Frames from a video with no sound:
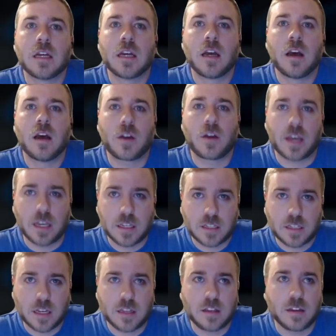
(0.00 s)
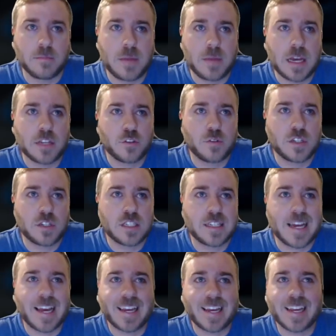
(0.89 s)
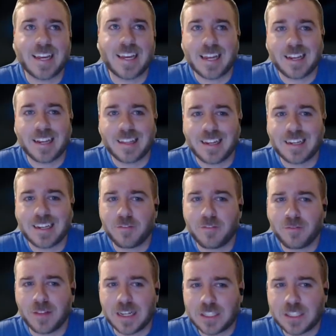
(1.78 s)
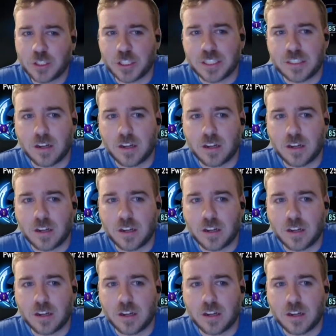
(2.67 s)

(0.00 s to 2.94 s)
Okay, he's got the mastery stacking, got a lot of deflection,